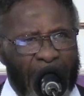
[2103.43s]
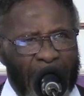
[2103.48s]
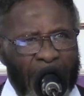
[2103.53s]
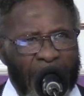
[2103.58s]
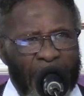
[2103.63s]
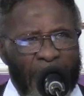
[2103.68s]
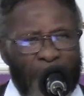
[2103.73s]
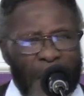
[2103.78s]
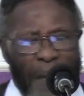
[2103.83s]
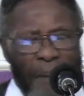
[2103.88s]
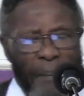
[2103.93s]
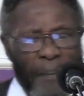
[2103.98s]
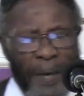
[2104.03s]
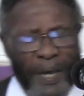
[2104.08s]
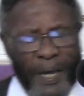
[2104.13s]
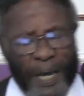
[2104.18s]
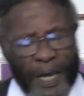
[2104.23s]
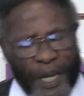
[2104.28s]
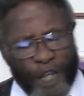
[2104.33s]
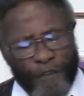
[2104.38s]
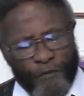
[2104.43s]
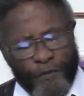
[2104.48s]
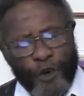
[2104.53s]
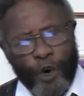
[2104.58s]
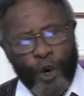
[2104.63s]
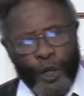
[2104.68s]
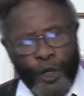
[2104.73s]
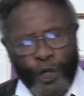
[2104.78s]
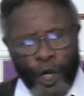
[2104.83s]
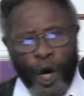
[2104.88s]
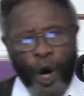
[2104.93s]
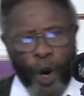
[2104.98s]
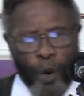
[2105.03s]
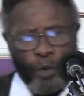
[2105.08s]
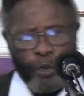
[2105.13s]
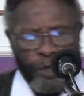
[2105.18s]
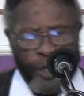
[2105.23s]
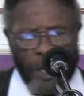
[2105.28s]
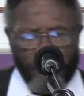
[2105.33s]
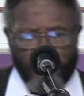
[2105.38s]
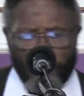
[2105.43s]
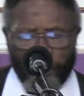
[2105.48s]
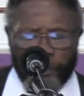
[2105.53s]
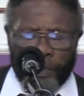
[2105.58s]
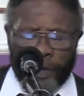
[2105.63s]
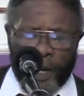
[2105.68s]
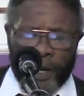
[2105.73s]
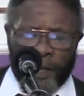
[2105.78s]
and, and, and if you will note